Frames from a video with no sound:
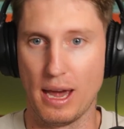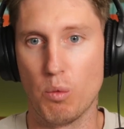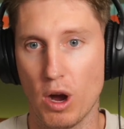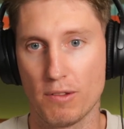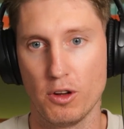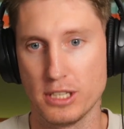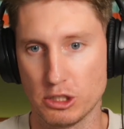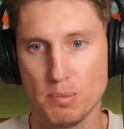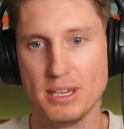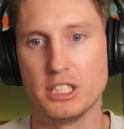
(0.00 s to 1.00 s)
workflows that
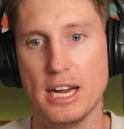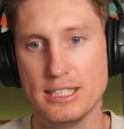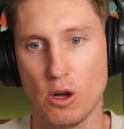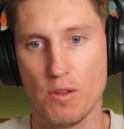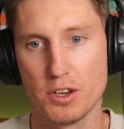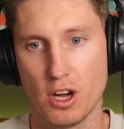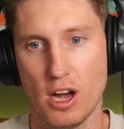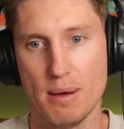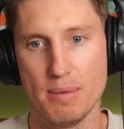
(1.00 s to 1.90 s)
should be changing all the time,